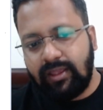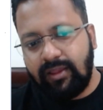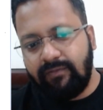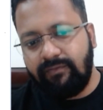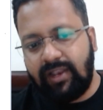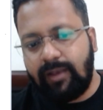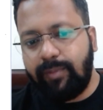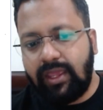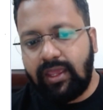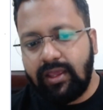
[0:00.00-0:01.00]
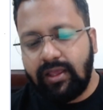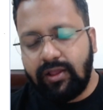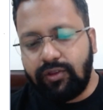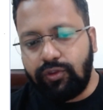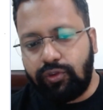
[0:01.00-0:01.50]
will be
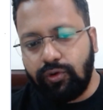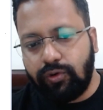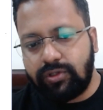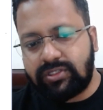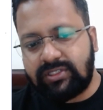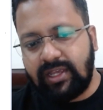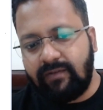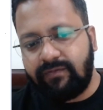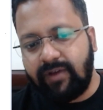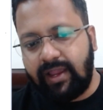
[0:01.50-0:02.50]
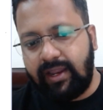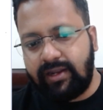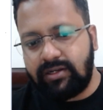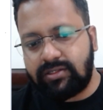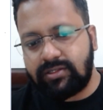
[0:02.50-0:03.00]
those
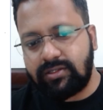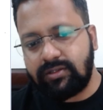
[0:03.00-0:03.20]
sulfides